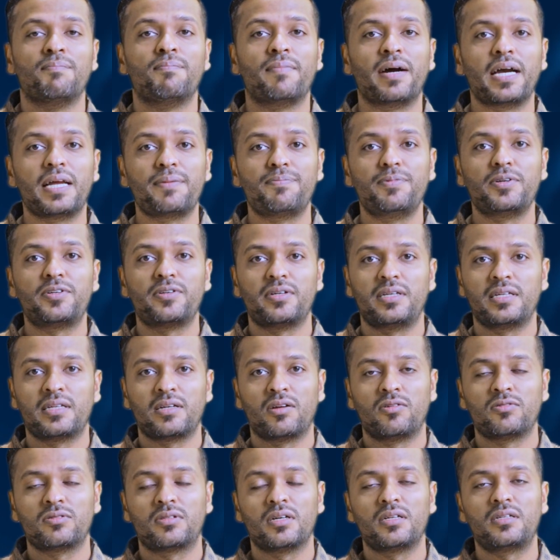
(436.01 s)
might be trading
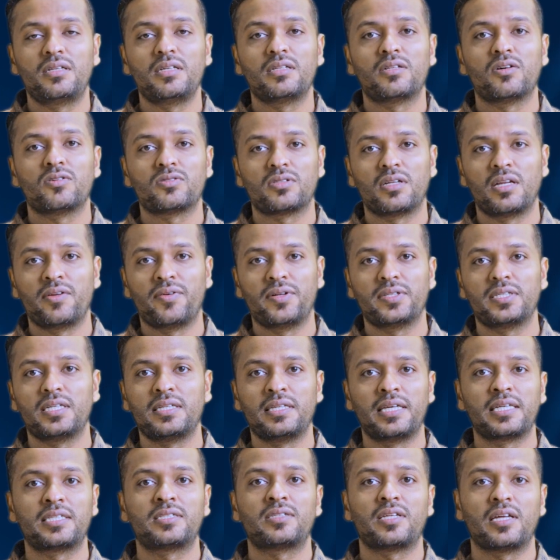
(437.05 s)
around 30,000 levels
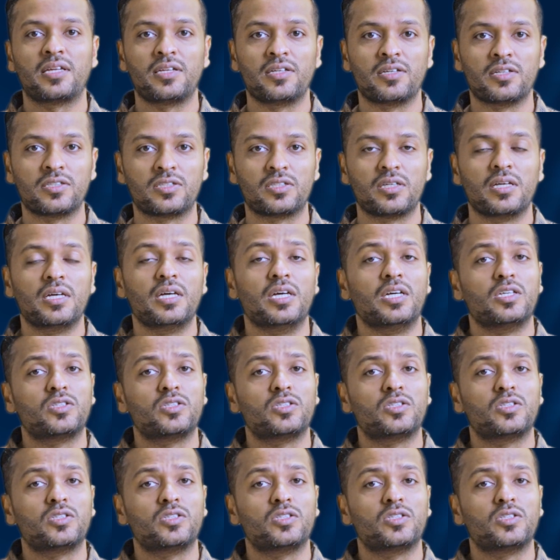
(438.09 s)
in next 10 years.